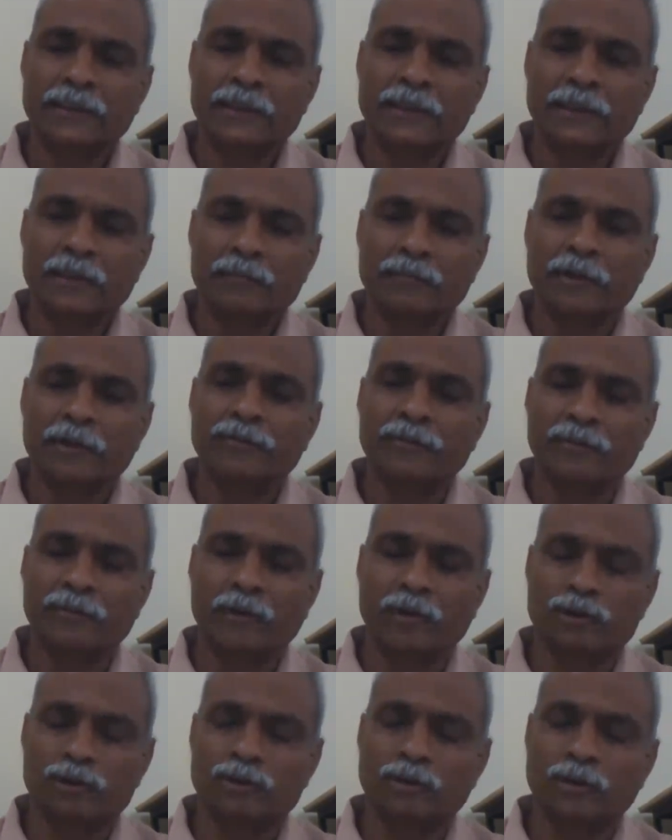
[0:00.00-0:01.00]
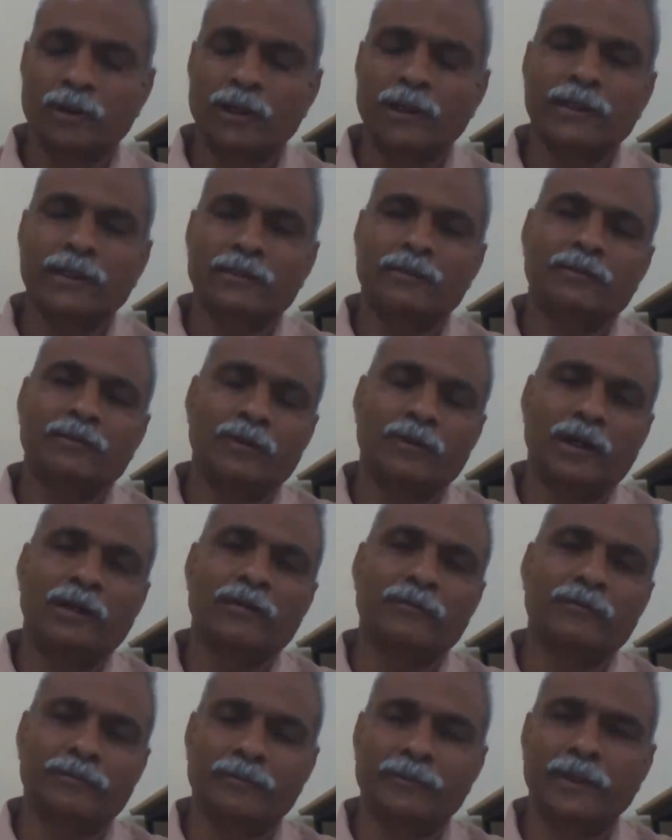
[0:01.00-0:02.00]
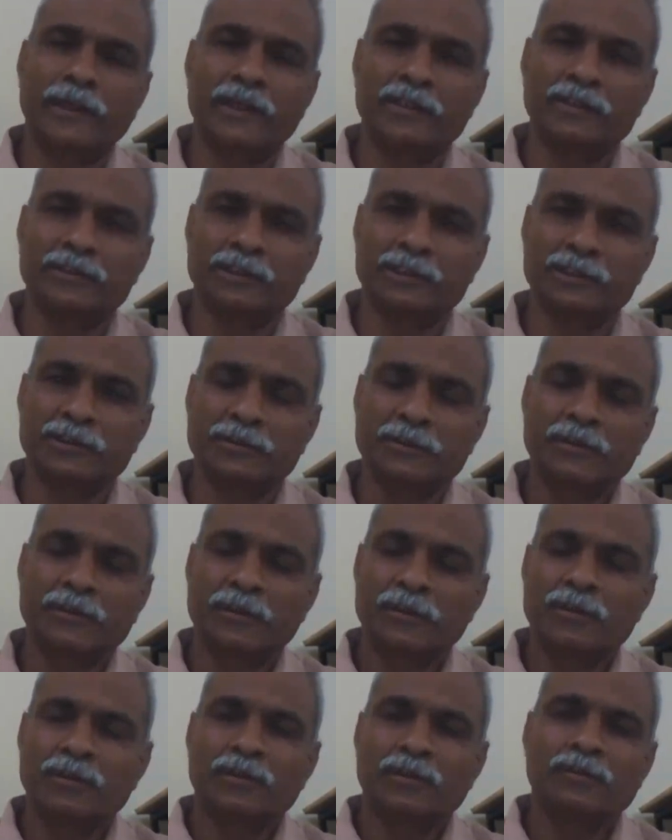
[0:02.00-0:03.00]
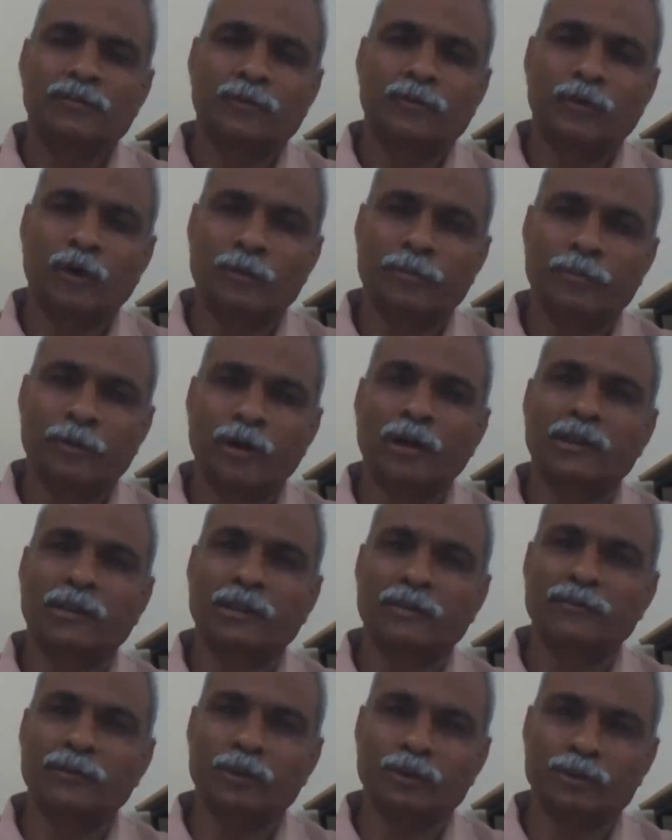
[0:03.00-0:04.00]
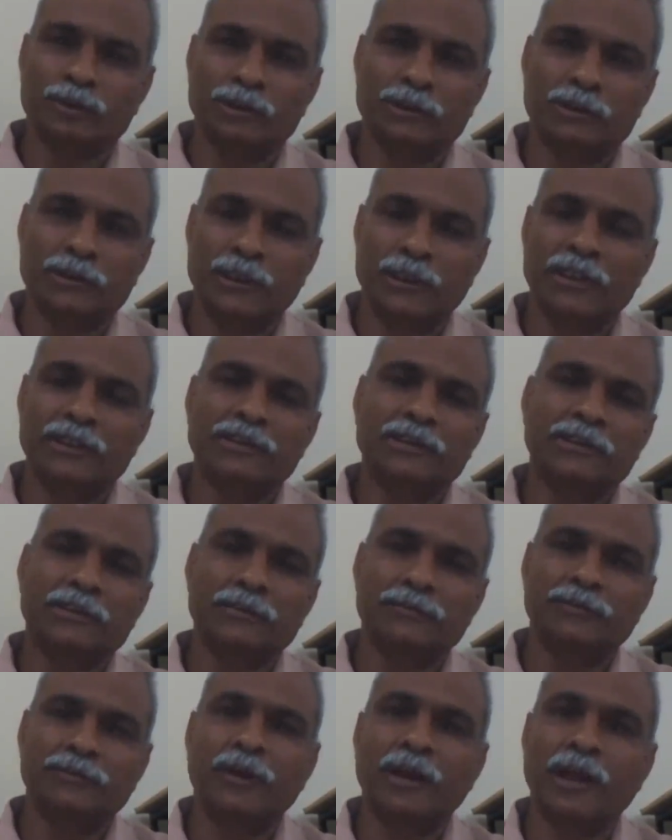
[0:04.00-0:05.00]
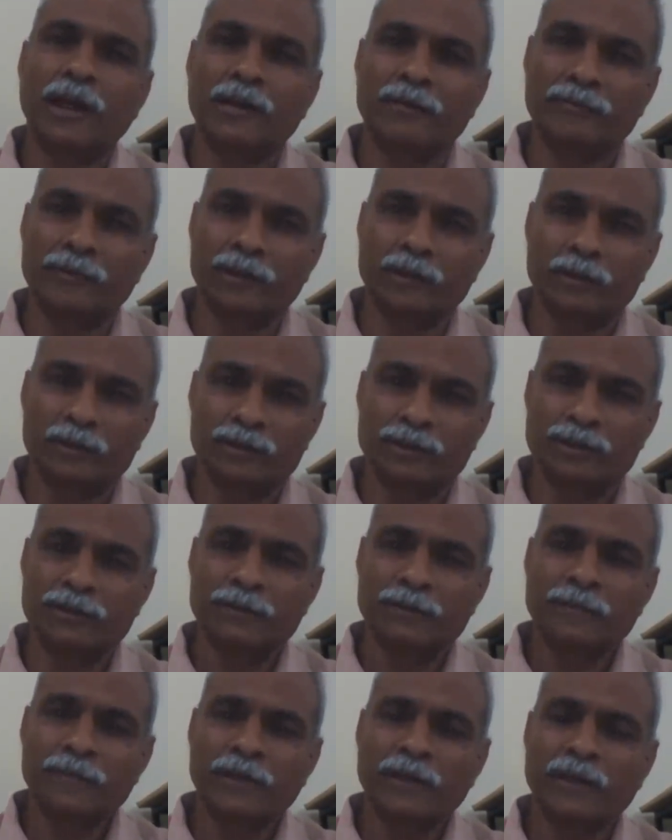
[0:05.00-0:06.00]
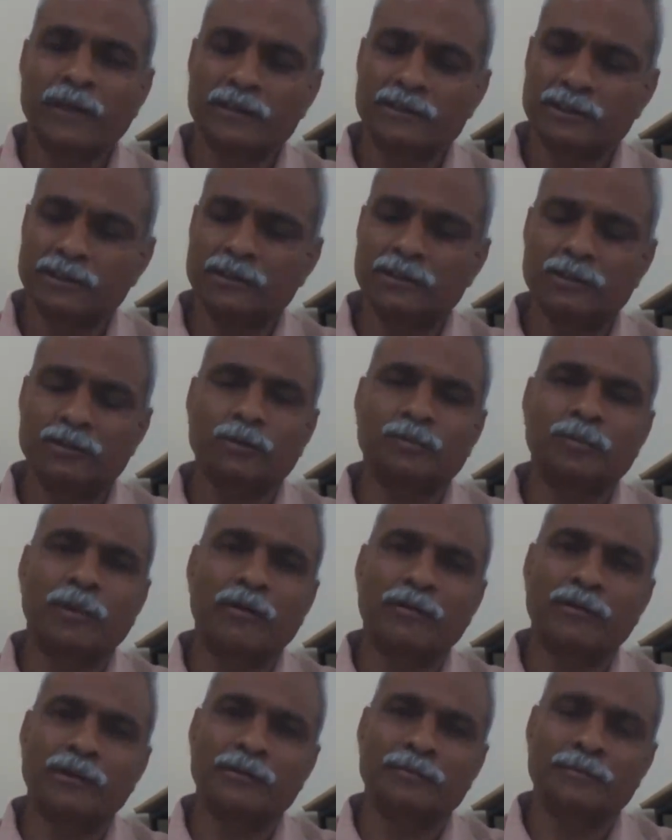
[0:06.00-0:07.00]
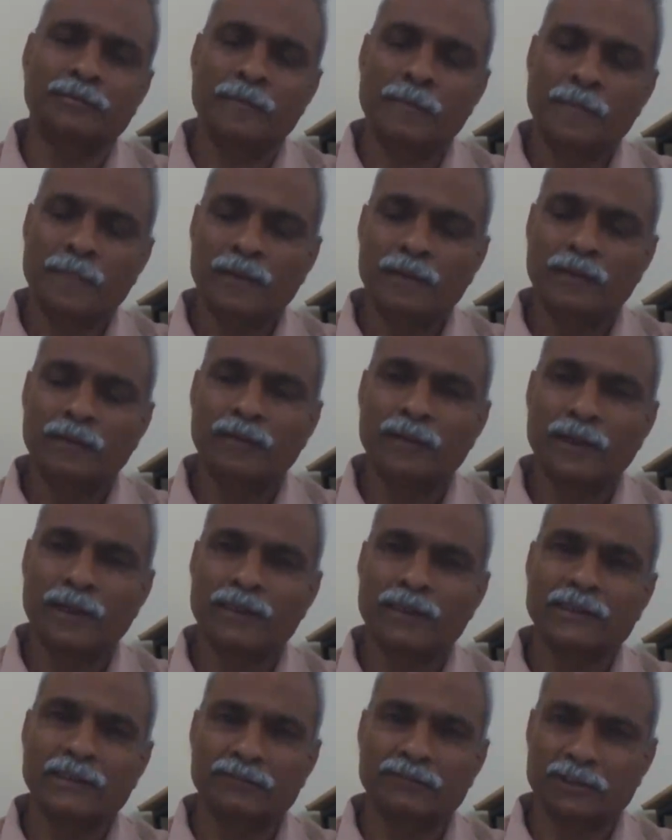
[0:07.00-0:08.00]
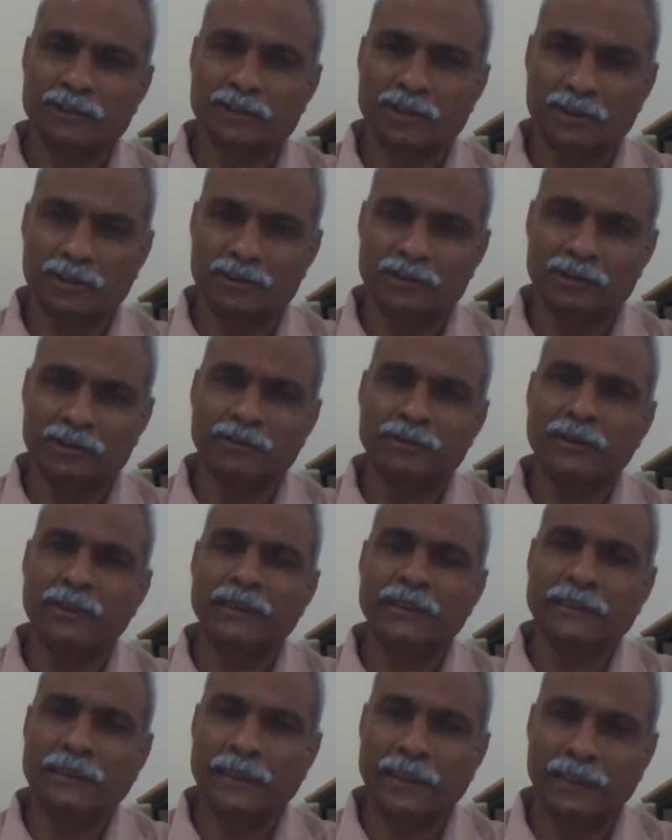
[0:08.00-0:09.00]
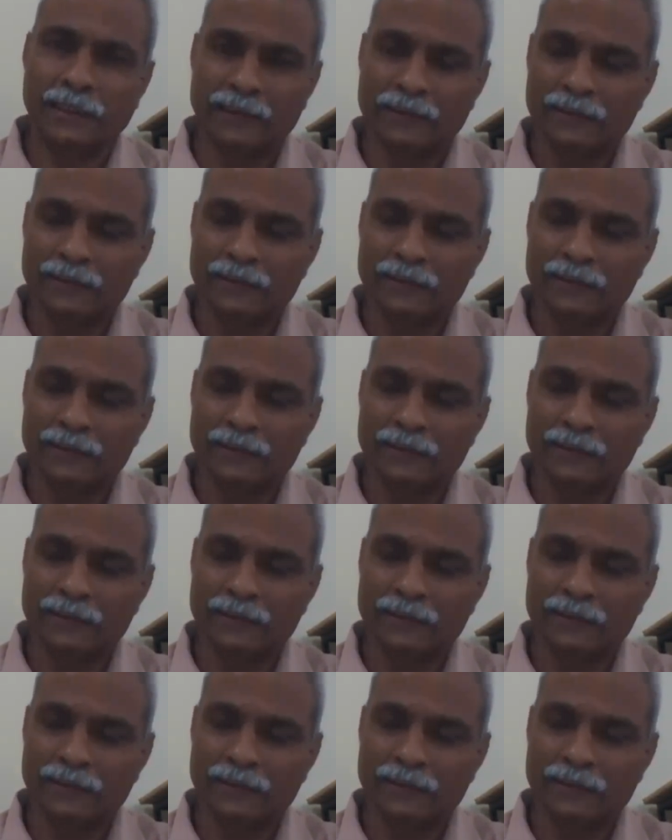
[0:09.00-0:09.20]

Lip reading: But we would also like to have energy for productive uses, energy for livelihoods, energy to power health infrastructure, and the like.